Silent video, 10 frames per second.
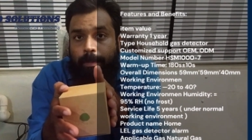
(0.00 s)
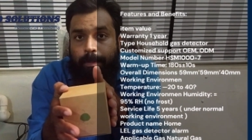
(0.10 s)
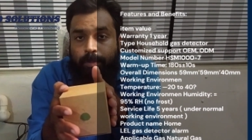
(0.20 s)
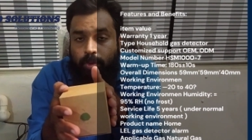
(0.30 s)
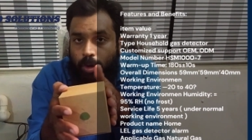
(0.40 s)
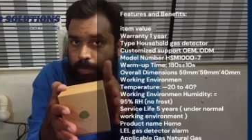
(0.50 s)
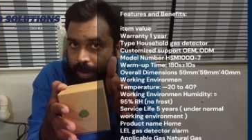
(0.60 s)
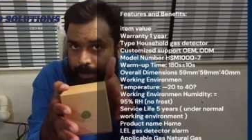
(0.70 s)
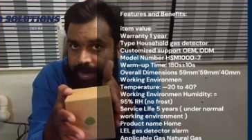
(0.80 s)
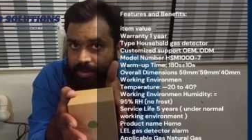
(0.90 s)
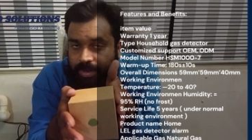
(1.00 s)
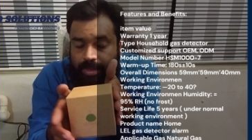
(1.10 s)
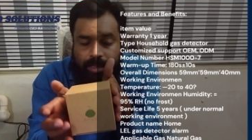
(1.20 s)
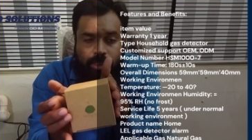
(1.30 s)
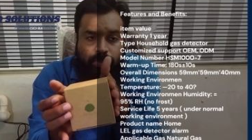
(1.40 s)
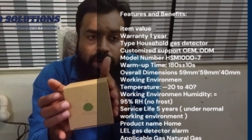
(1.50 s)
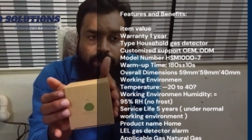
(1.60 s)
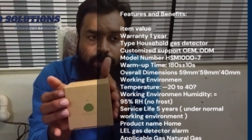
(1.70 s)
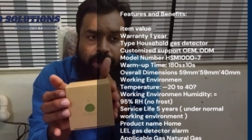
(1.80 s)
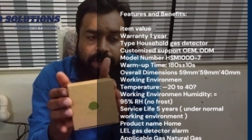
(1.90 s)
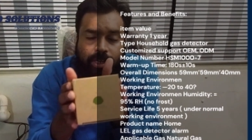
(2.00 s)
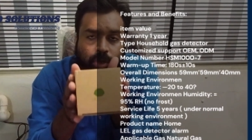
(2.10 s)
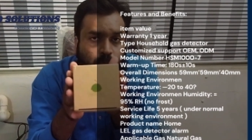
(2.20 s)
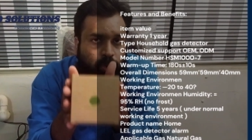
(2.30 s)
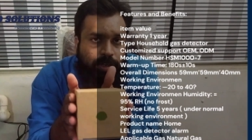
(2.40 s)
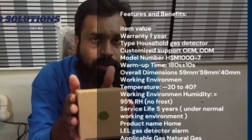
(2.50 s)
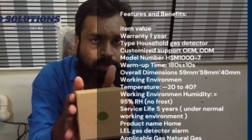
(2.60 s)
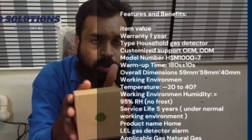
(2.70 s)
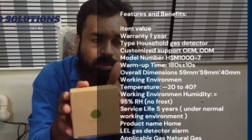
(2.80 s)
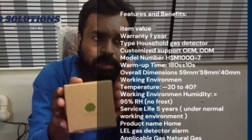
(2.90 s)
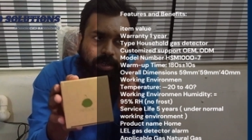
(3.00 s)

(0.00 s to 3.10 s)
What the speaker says: not by battery, it is powered by 220 volts.